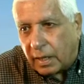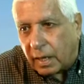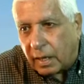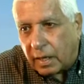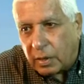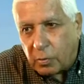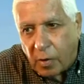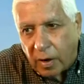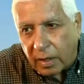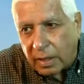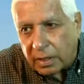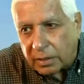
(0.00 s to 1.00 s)
early
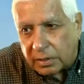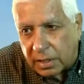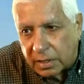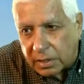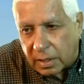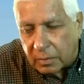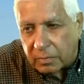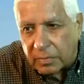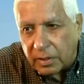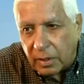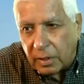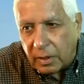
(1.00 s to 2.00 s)
warning systems